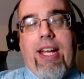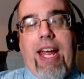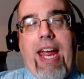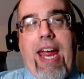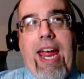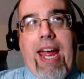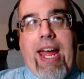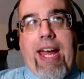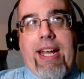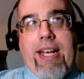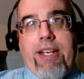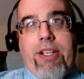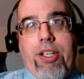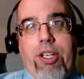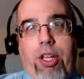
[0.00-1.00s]

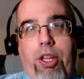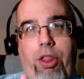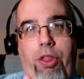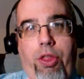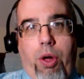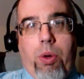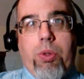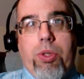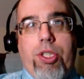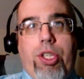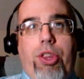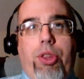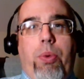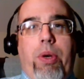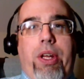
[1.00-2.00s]
and those
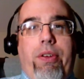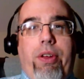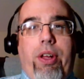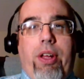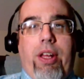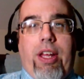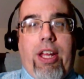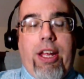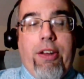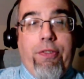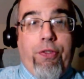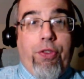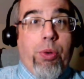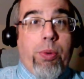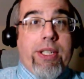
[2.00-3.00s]
three
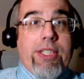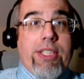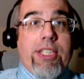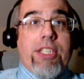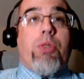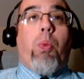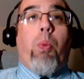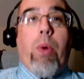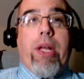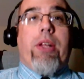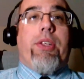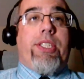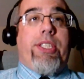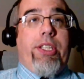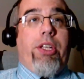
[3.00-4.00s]
influences
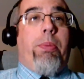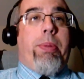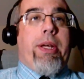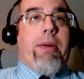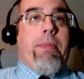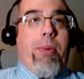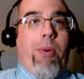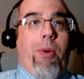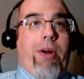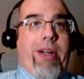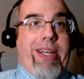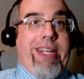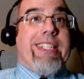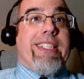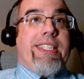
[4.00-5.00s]
will still be
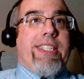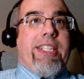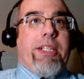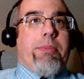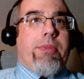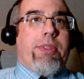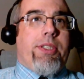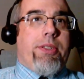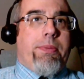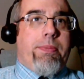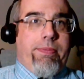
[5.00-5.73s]
important, it seems.